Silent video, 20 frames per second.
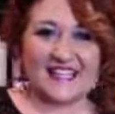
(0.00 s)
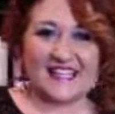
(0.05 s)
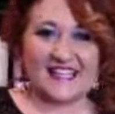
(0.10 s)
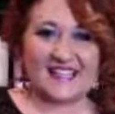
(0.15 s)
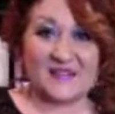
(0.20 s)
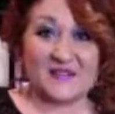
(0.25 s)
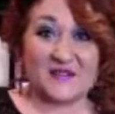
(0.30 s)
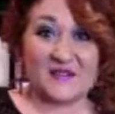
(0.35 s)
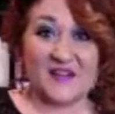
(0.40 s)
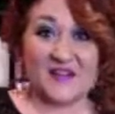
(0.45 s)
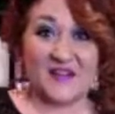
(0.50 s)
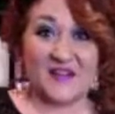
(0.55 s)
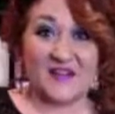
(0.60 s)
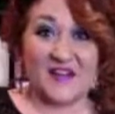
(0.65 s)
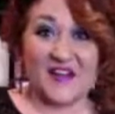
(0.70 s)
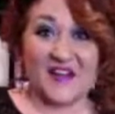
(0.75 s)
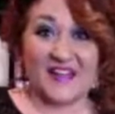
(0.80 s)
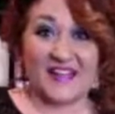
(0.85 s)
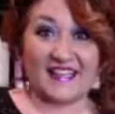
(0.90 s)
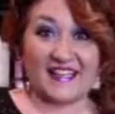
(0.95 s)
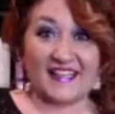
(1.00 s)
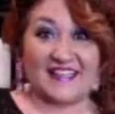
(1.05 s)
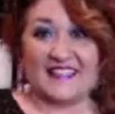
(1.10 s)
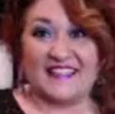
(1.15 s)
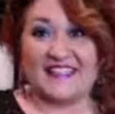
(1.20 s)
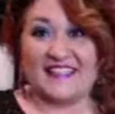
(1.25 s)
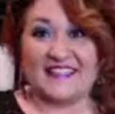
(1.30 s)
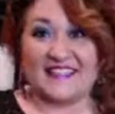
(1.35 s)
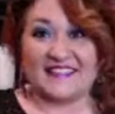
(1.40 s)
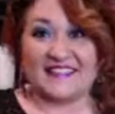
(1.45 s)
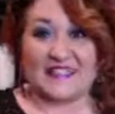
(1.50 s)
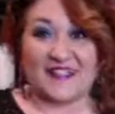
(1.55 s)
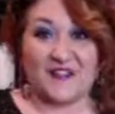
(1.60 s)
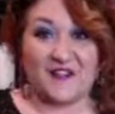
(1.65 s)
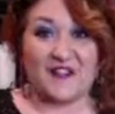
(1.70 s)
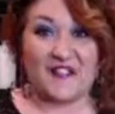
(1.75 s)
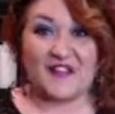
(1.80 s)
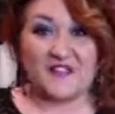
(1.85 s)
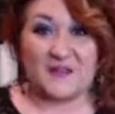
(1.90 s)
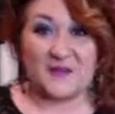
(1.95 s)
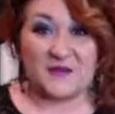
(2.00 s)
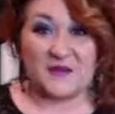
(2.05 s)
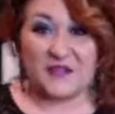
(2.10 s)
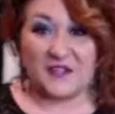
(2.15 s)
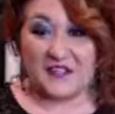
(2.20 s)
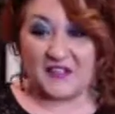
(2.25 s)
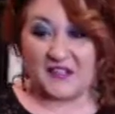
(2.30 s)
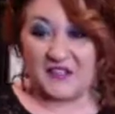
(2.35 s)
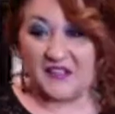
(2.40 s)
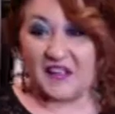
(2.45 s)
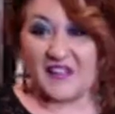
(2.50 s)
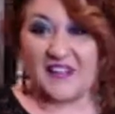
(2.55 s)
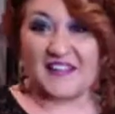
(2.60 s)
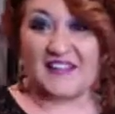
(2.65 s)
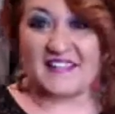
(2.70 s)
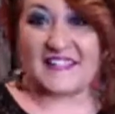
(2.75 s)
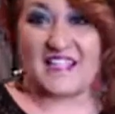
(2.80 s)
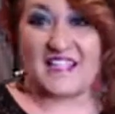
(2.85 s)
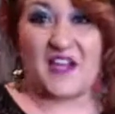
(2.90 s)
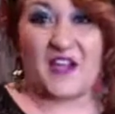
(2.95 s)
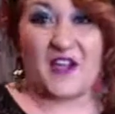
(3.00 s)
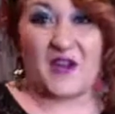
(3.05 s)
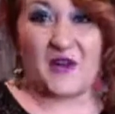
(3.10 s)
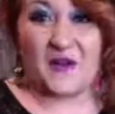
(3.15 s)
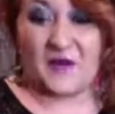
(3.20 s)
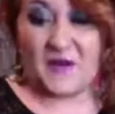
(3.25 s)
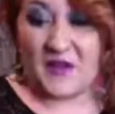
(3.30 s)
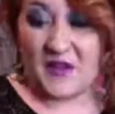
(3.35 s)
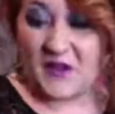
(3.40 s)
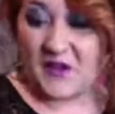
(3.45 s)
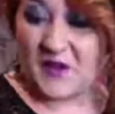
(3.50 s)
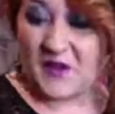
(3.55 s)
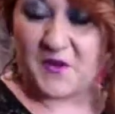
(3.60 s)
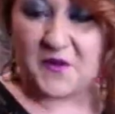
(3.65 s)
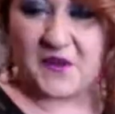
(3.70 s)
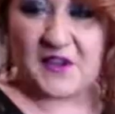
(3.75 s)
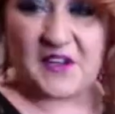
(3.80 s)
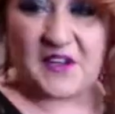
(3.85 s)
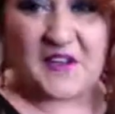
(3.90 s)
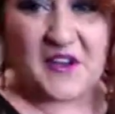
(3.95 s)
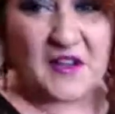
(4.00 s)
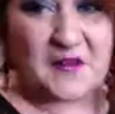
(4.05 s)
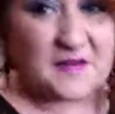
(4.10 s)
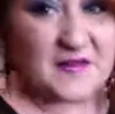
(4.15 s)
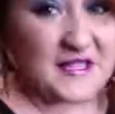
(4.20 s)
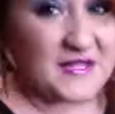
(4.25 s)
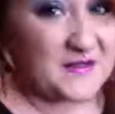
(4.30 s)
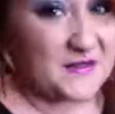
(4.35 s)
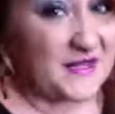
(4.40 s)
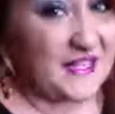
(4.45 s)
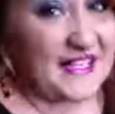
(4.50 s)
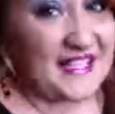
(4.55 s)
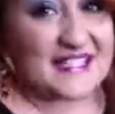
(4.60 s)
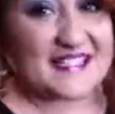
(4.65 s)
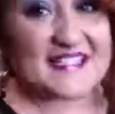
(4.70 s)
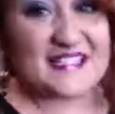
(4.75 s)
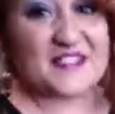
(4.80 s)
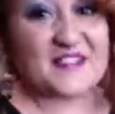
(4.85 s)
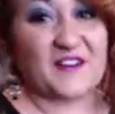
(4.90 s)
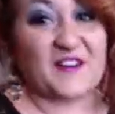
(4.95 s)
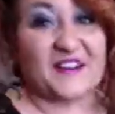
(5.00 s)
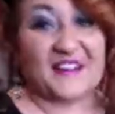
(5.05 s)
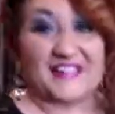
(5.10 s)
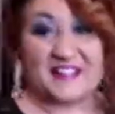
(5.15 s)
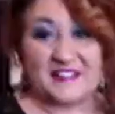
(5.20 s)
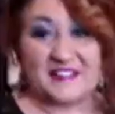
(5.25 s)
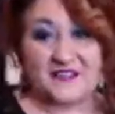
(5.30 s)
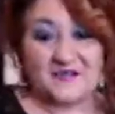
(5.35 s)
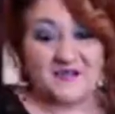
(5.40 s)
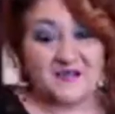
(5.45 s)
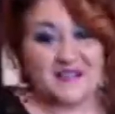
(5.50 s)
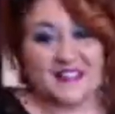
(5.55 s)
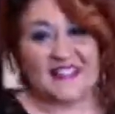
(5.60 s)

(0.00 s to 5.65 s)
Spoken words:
It's 1 o'clock. So it is 1 o'clock. So 1 o'clock means we get started.